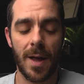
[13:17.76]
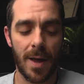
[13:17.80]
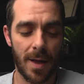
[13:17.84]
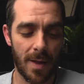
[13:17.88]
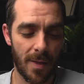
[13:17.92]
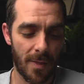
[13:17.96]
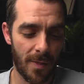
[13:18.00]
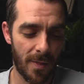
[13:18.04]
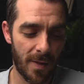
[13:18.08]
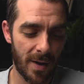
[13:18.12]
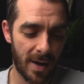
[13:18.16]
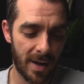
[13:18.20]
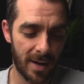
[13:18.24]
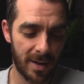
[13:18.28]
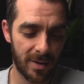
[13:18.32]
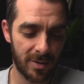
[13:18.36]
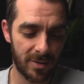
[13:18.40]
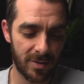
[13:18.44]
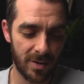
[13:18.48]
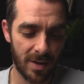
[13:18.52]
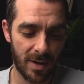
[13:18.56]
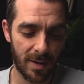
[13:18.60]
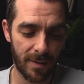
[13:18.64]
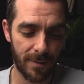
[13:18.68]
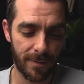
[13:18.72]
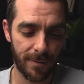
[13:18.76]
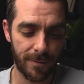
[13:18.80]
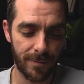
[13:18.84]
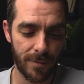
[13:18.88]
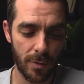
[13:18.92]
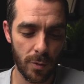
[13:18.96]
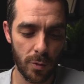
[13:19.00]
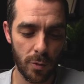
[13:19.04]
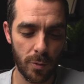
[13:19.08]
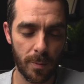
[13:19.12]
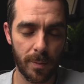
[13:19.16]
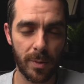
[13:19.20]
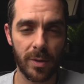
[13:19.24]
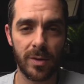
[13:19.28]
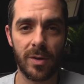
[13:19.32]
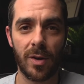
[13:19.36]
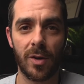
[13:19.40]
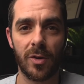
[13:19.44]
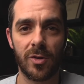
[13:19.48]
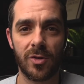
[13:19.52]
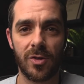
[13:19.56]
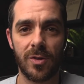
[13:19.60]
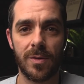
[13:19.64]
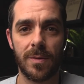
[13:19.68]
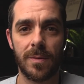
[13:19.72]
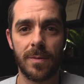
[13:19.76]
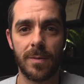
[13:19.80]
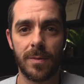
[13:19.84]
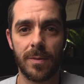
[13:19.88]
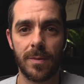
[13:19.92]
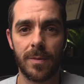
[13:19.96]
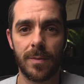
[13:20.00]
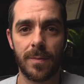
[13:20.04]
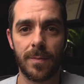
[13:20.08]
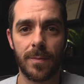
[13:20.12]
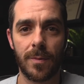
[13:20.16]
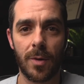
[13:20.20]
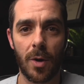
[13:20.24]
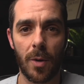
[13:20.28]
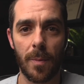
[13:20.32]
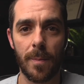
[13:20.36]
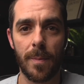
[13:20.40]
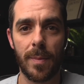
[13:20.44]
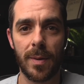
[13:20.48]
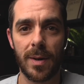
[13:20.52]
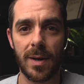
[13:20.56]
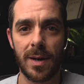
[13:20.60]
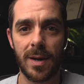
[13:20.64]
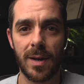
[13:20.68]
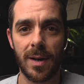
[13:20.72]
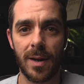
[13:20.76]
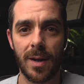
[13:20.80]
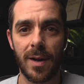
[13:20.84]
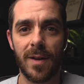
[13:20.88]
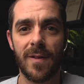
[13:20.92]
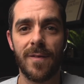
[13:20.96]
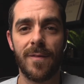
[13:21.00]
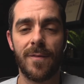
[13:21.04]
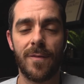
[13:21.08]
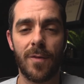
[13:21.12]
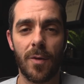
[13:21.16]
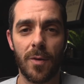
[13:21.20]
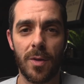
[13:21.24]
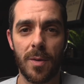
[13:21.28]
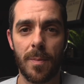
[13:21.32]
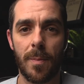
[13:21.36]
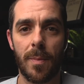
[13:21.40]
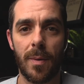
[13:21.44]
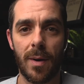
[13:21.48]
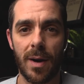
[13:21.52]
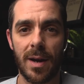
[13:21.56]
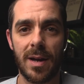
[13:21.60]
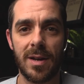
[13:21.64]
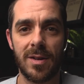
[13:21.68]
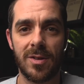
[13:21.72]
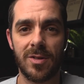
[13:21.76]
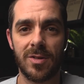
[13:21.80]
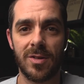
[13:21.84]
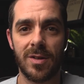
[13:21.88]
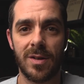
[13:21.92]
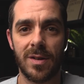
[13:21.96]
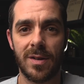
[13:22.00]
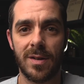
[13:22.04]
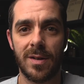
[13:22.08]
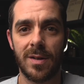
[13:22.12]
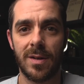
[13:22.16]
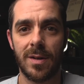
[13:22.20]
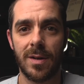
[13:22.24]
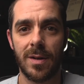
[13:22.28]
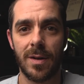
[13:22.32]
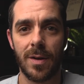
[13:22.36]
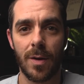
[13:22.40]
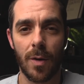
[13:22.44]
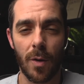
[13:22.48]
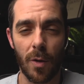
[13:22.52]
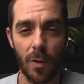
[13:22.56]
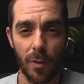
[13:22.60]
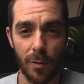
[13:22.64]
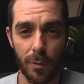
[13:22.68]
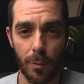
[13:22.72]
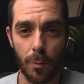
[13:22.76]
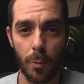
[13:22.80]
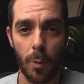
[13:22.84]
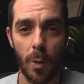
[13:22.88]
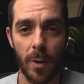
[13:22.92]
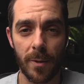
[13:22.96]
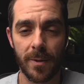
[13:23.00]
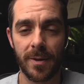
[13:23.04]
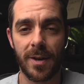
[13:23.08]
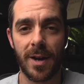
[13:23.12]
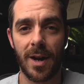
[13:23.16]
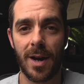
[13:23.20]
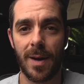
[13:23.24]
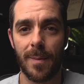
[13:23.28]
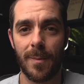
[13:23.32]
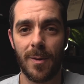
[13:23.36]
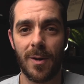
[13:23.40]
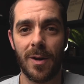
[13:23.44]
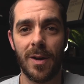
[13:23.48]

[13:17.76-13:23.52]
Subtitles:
That is a full production company for the price of one camera.